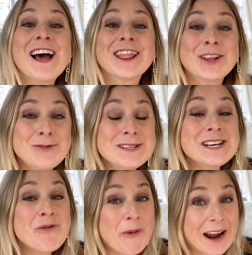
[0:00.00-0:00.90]

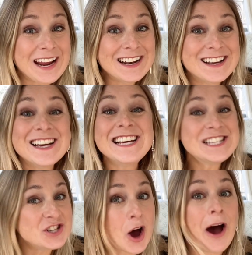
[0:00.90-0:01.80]
losing weight
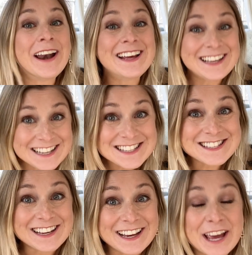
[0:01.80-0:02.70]
is not
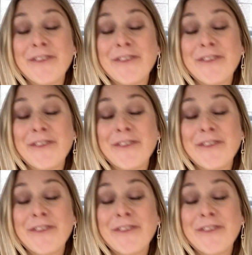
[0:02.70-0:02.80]
easy.